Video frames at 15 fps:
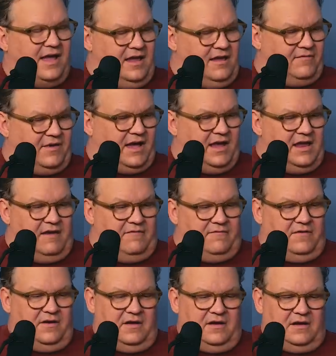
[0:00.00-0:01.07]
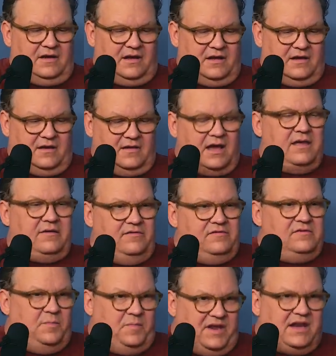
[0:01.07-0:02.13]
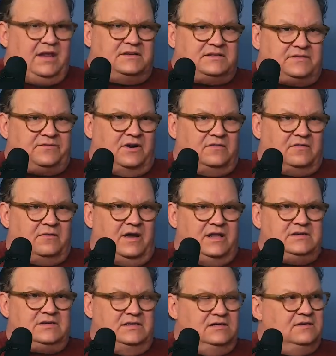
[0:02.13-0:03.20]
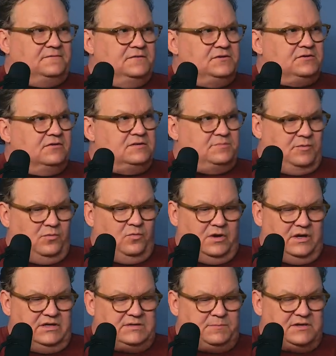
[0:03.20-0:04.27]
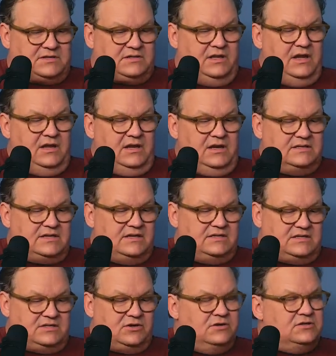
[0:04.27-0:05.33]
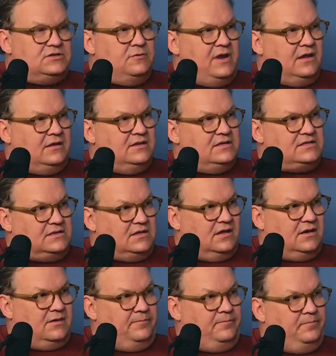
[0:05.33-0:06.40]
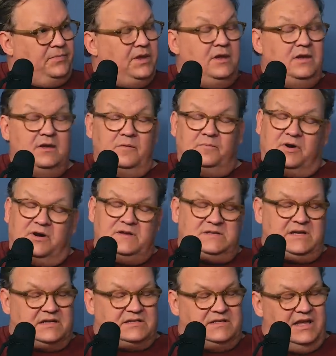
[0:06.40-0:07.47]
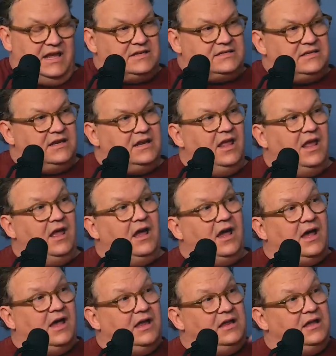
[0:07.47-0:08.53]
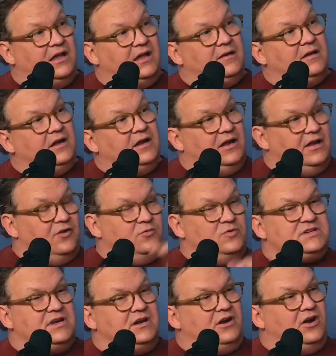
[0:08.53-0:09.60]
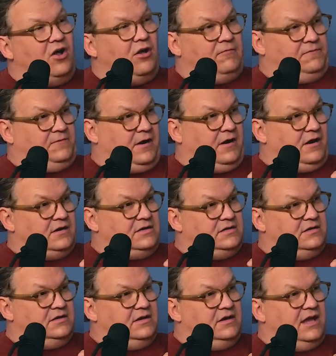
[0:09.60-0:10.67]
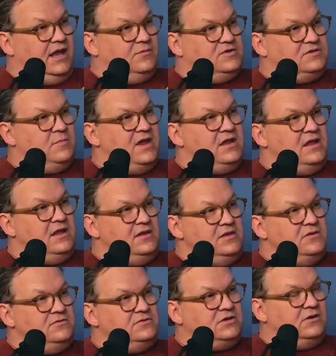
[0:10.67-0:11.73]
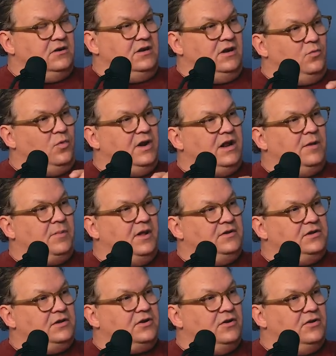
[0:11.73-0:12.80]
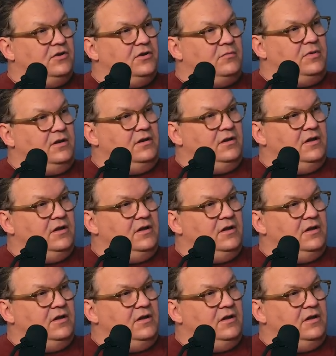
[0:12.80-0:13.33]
I have the beginnings of arthritis in different joints, but one especially, because I had surgery on this thumb, pretty sexy accident. I was in a golf cart and was making a U-turn and went up on the curb.